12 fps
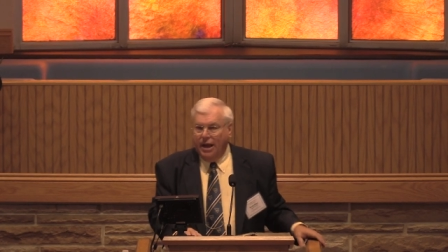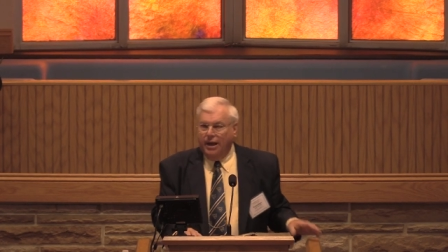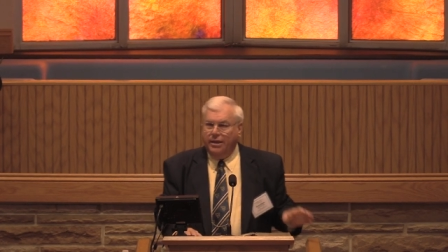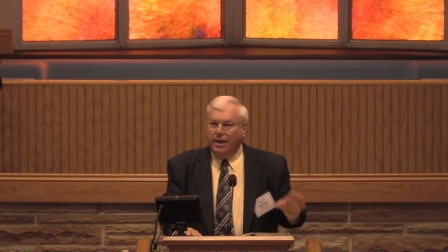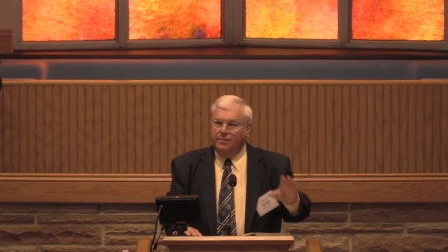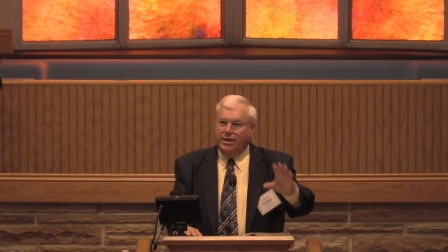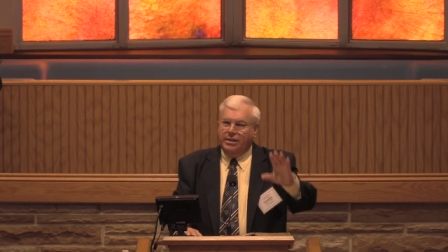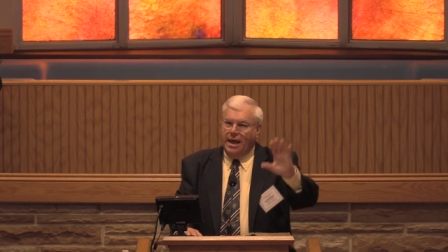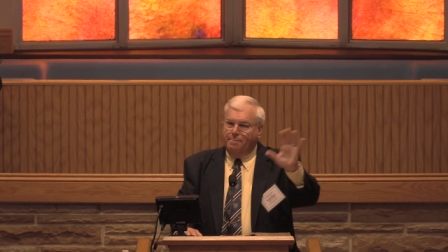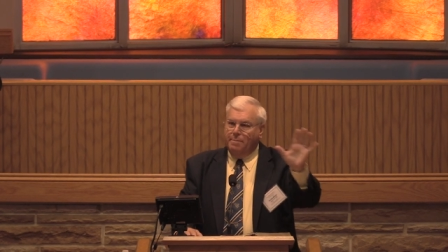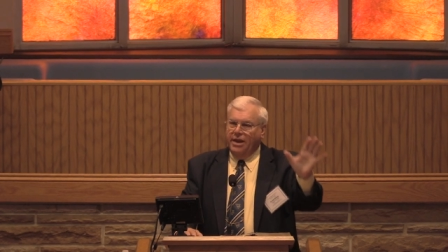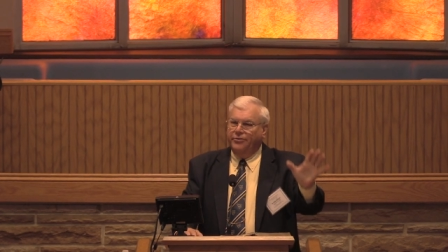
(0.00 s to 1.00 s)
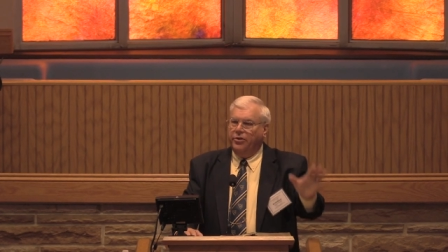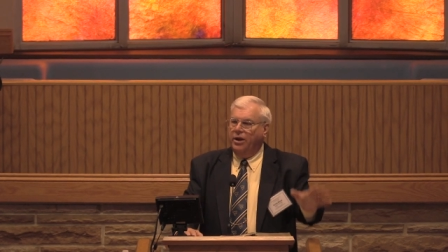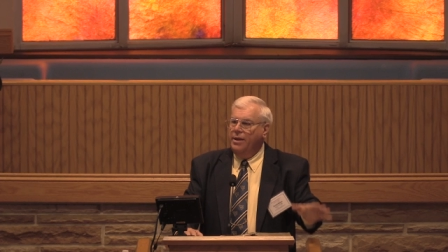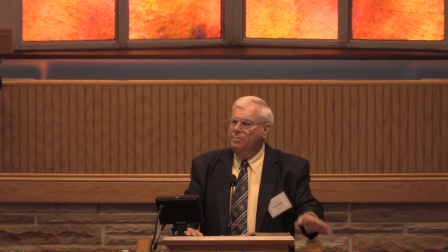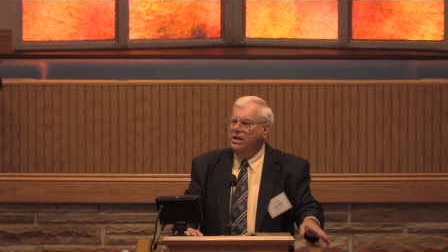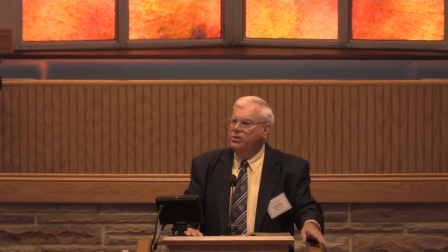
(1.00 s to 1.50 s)
by giving that
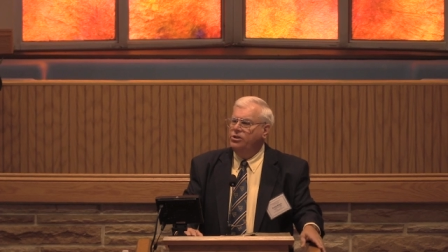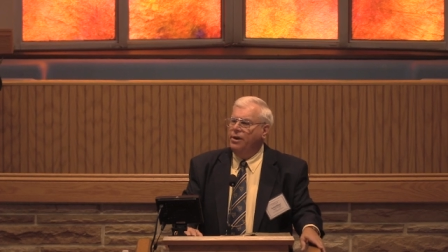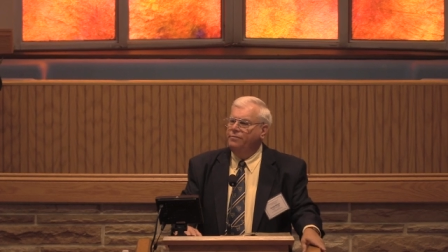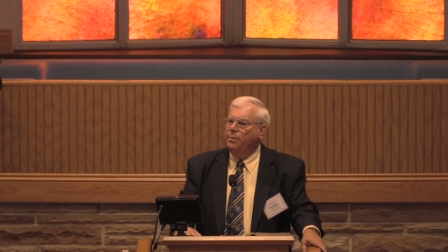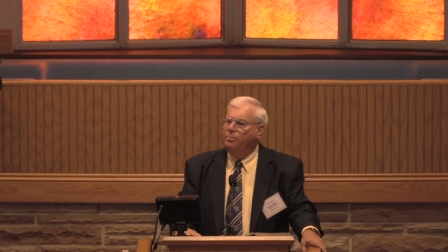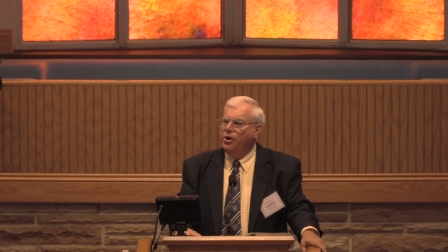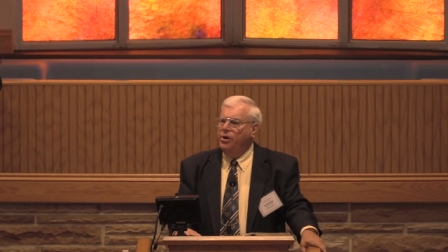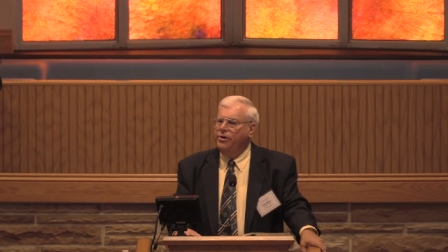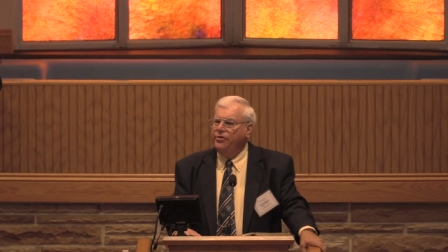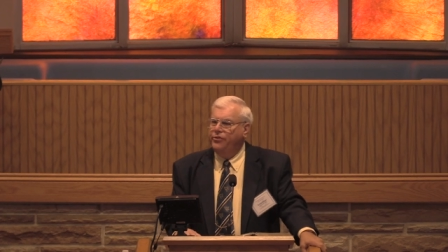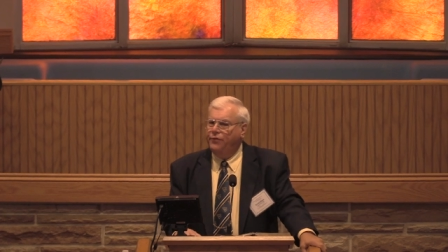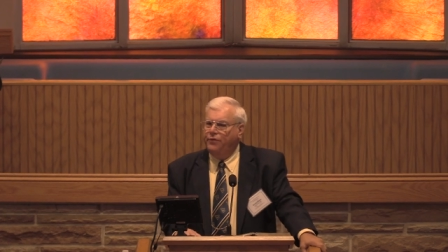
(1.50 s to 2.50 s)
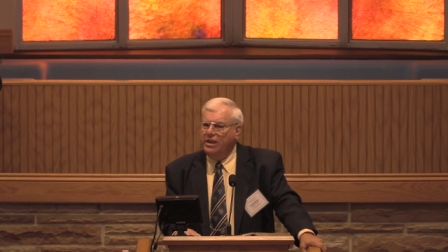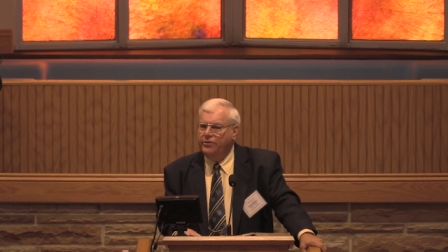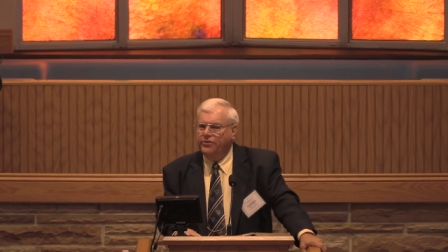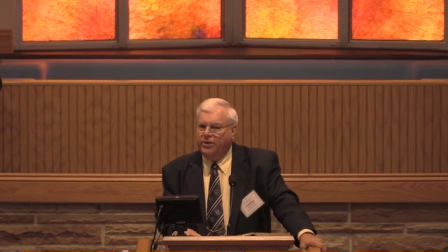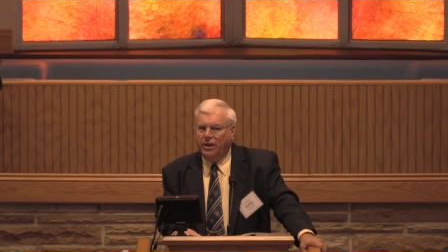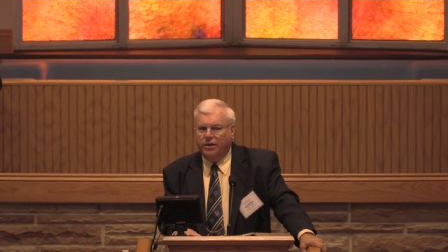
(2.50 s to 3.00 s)
mental image of the birds
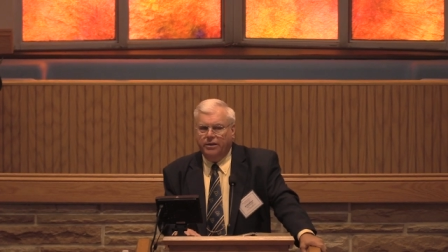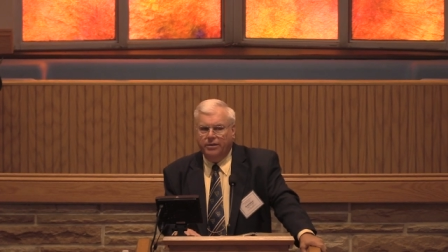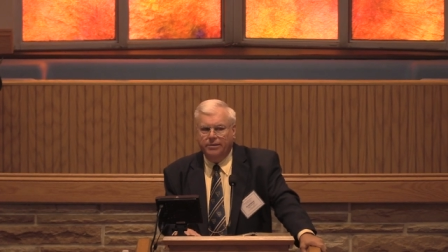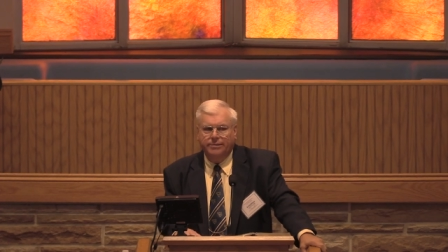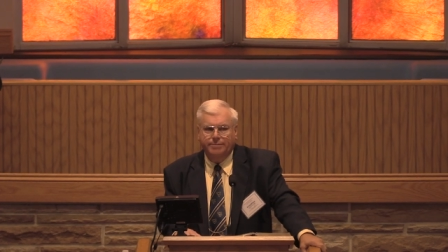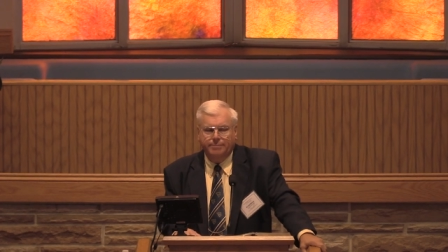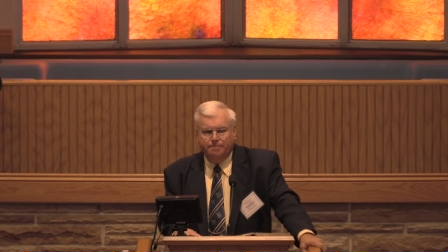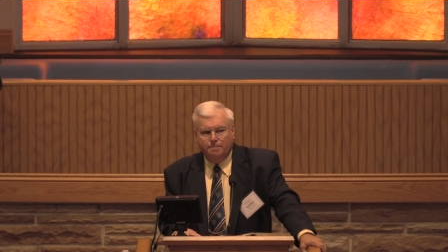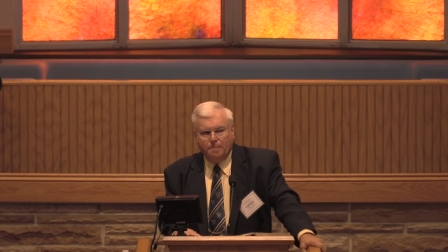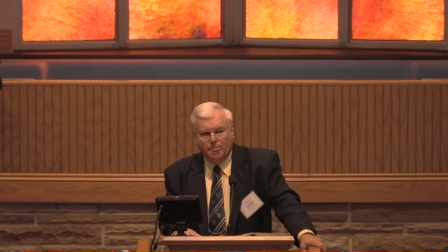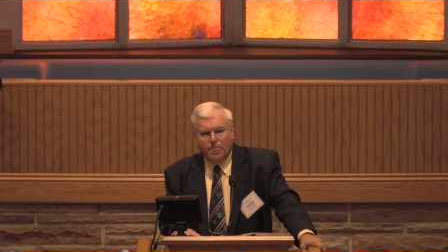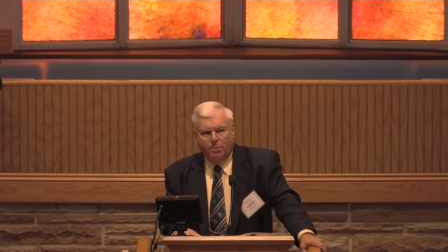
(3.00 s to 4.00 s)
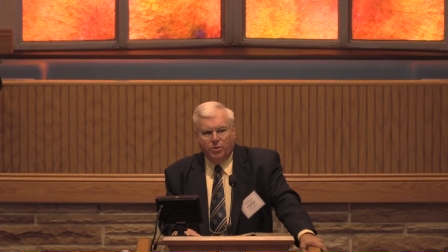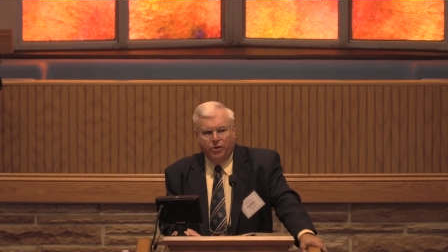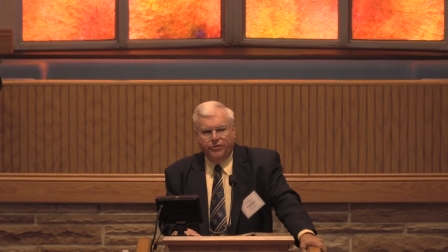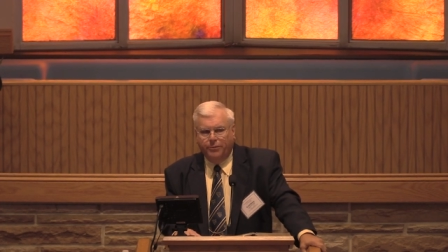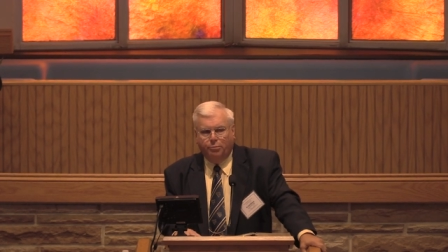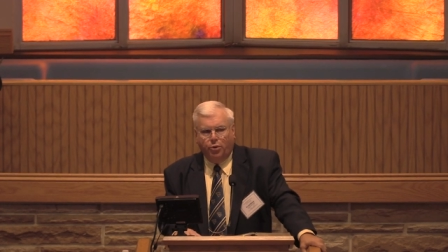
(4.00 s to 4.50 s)
feasting, the
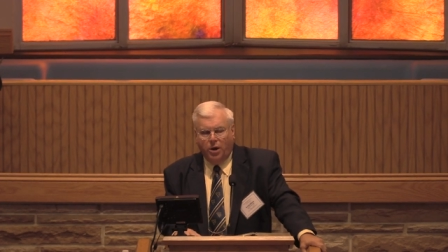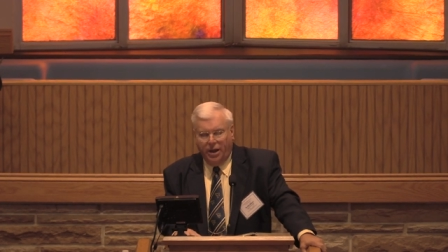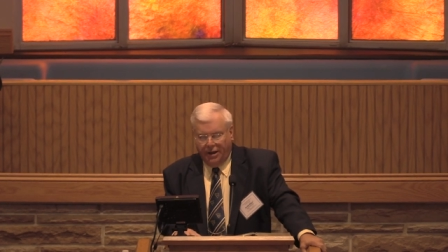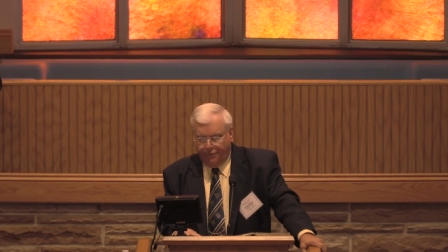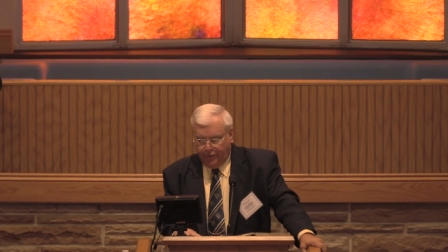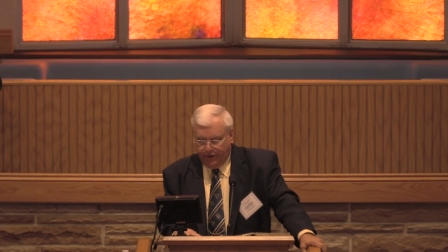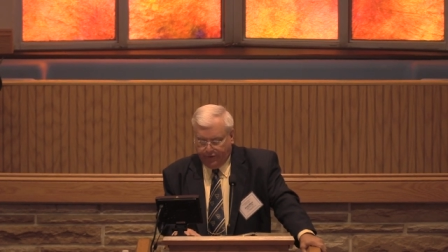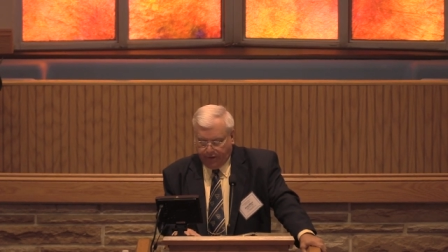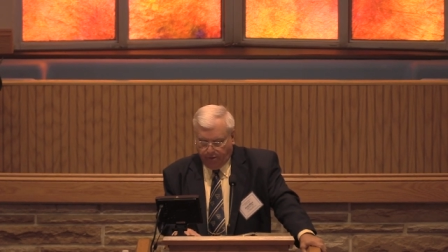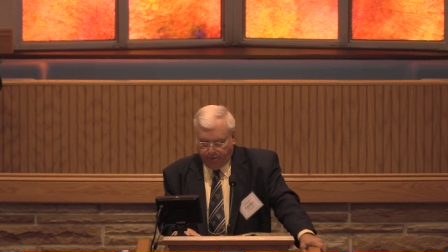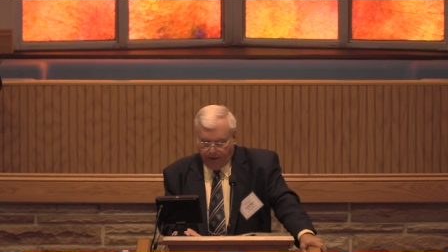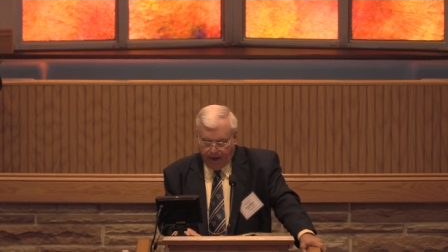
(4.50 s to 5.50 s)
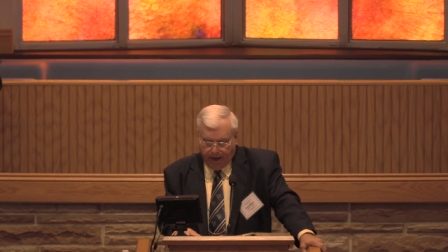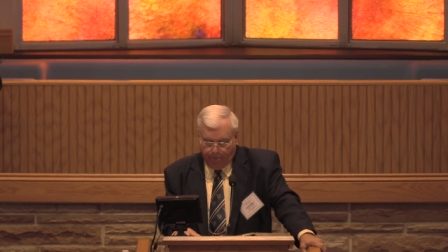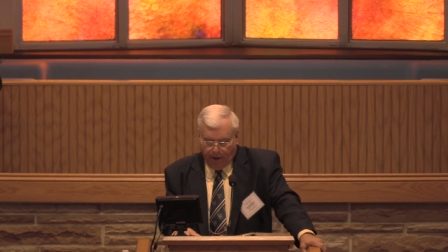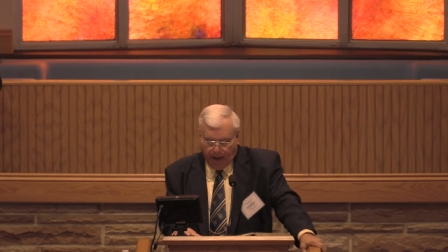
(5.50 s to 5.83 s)
birds of prey feasting on the dead